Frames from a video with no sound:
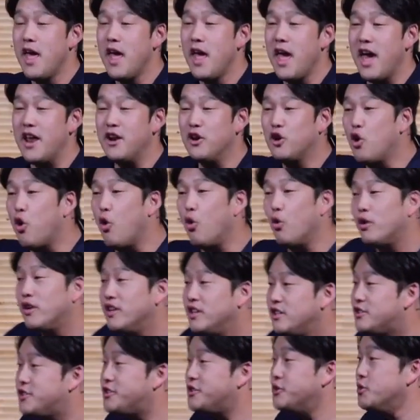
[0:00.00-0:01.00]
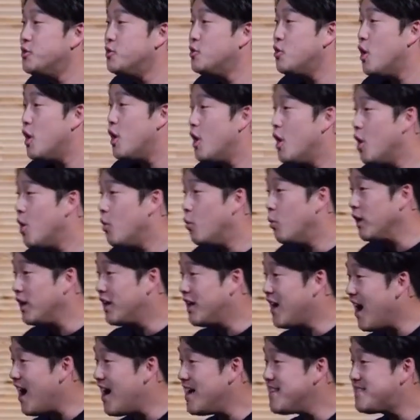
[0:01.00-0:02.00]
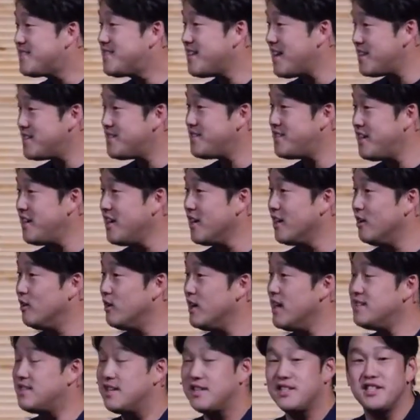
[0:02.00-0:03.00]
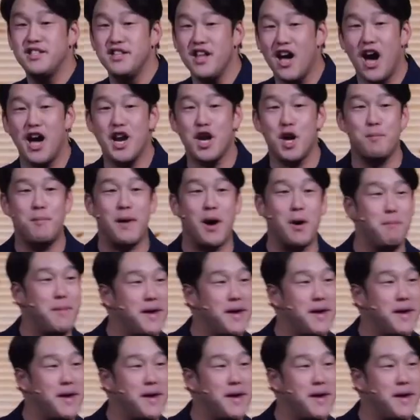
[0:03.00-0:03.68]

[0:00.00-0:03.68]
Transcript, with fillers: And according to what God says here is it's not about